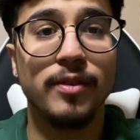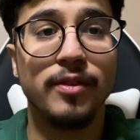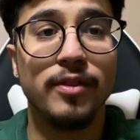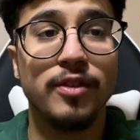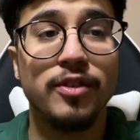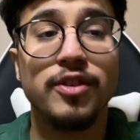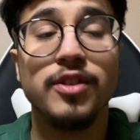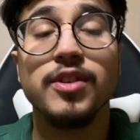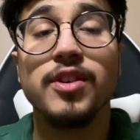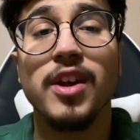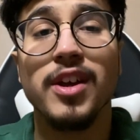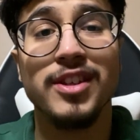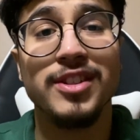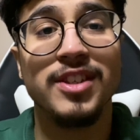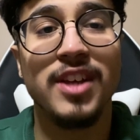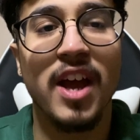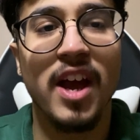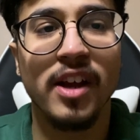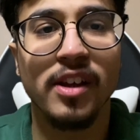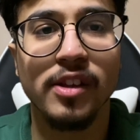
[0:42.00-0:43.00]
This is
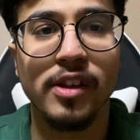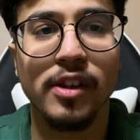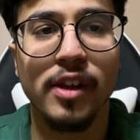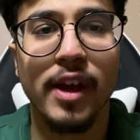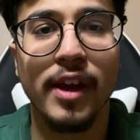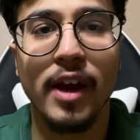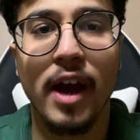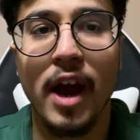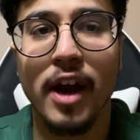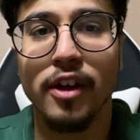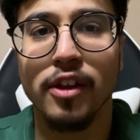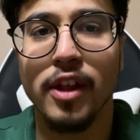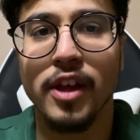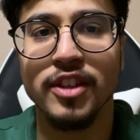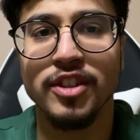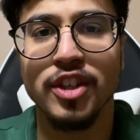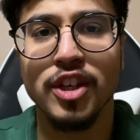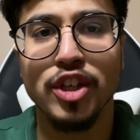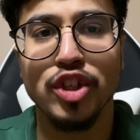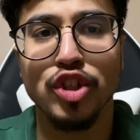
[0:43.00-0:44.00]
exactly like
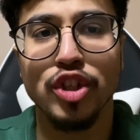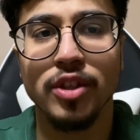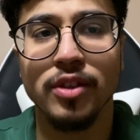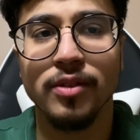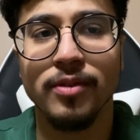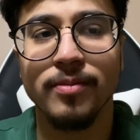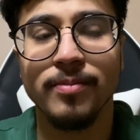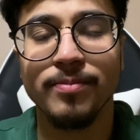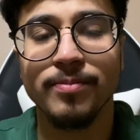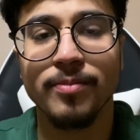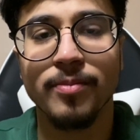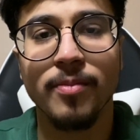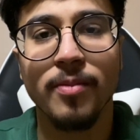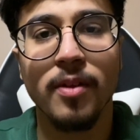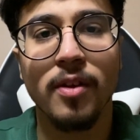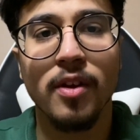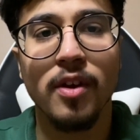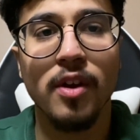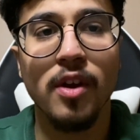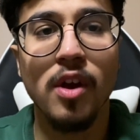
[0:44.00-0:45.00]
idolization.
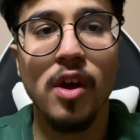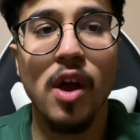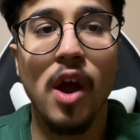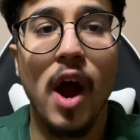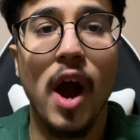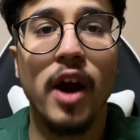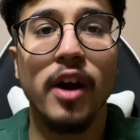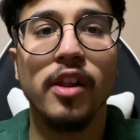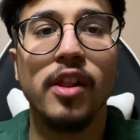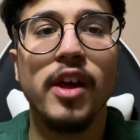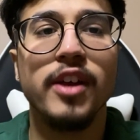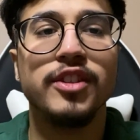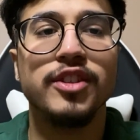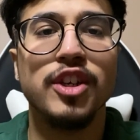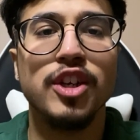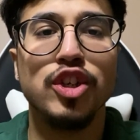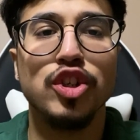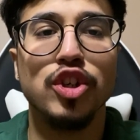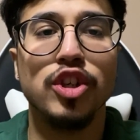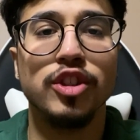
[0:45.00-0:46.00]

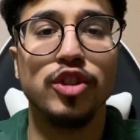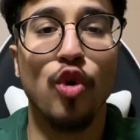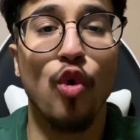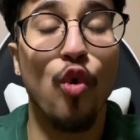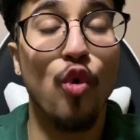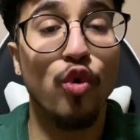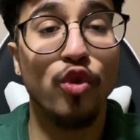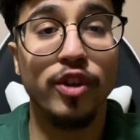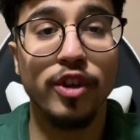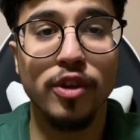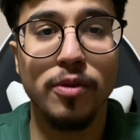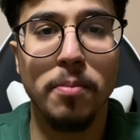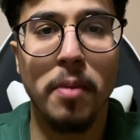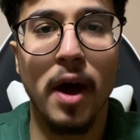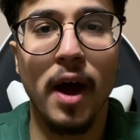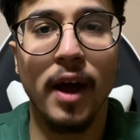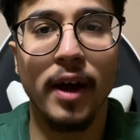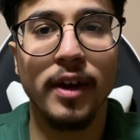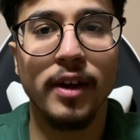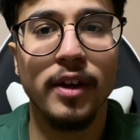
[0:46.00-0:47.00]
Idolization is holding you
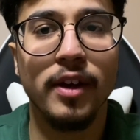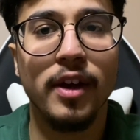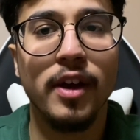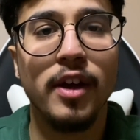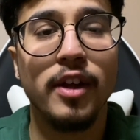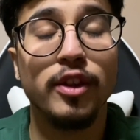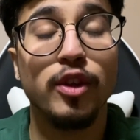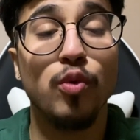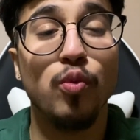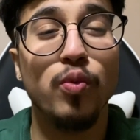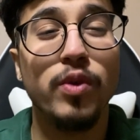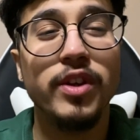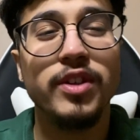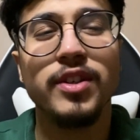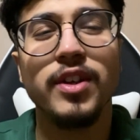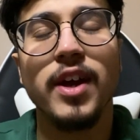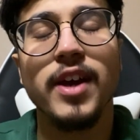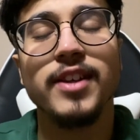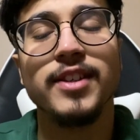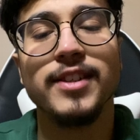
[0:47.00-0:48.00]
back. The
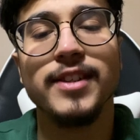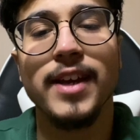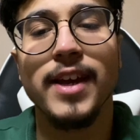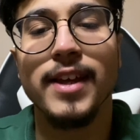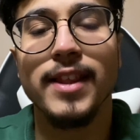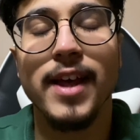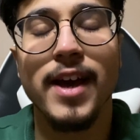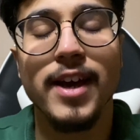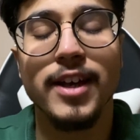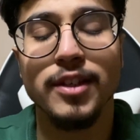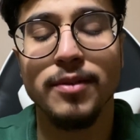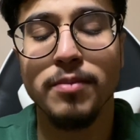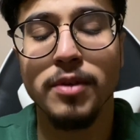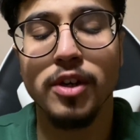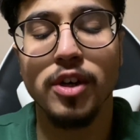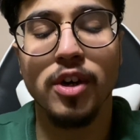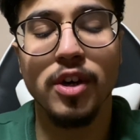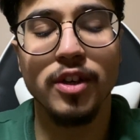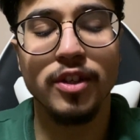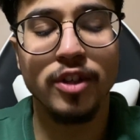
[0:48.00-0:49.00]
reason I say that is
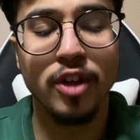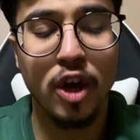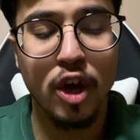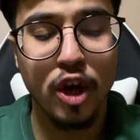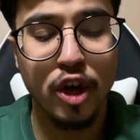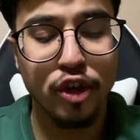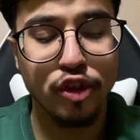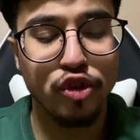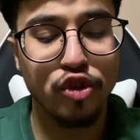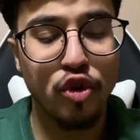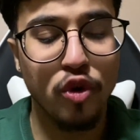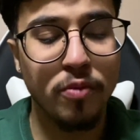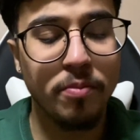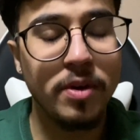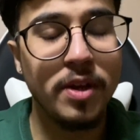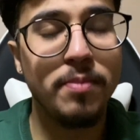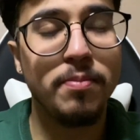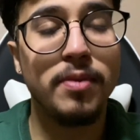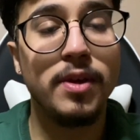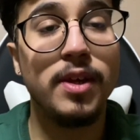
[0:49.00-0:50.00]
because so
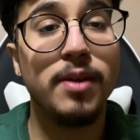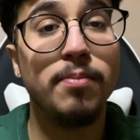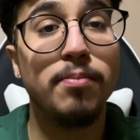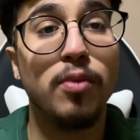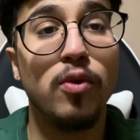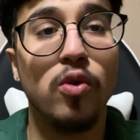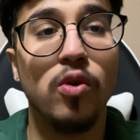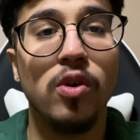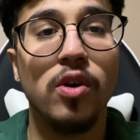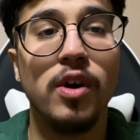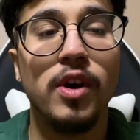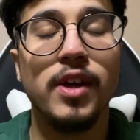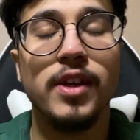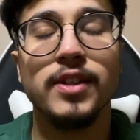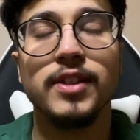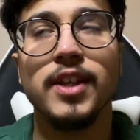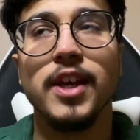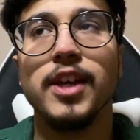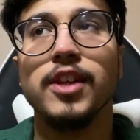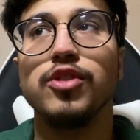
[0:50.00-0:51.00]
many people
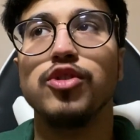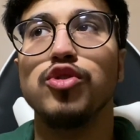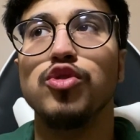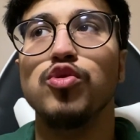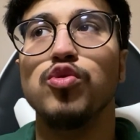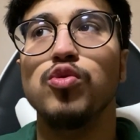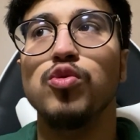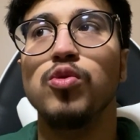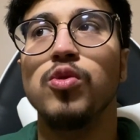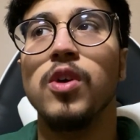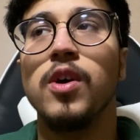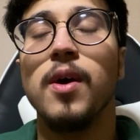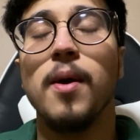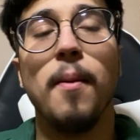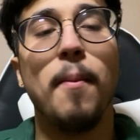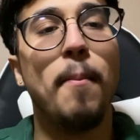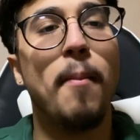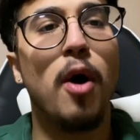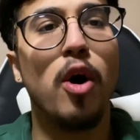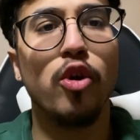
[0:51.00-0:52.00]
tend to
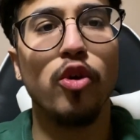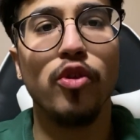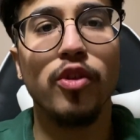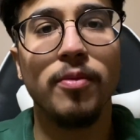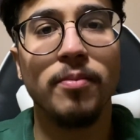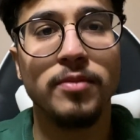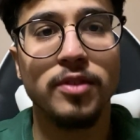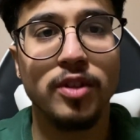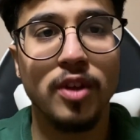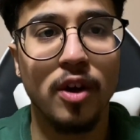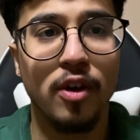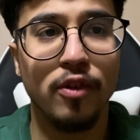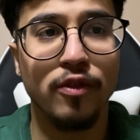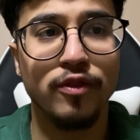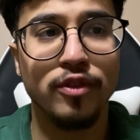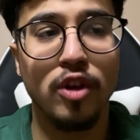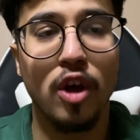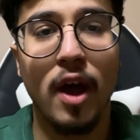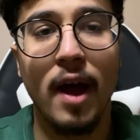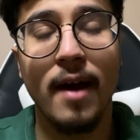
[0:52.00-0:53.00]
model
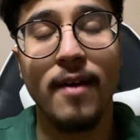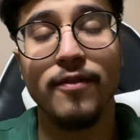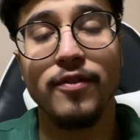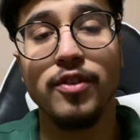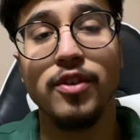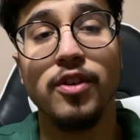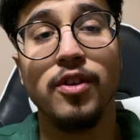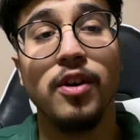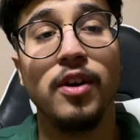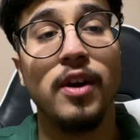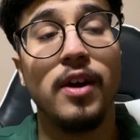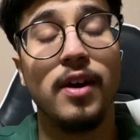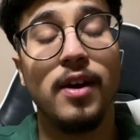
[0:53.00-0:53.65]
themselves after